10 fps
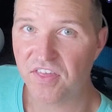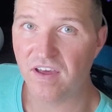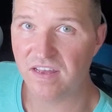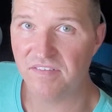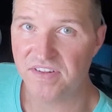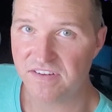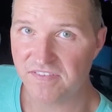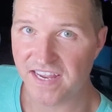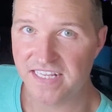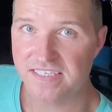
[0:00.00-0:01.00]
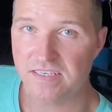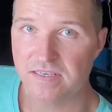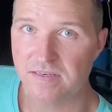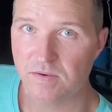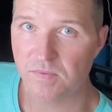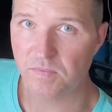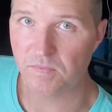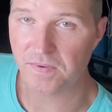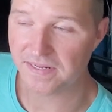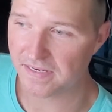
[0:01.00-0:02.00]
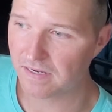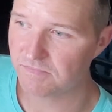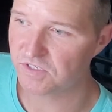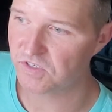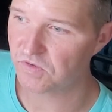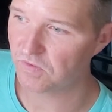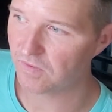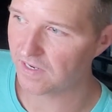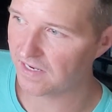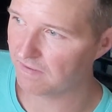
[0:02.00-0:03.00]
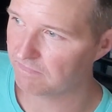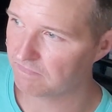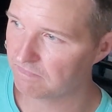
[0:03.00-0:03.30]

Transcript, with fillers: I thought of in advance when it comes to uh,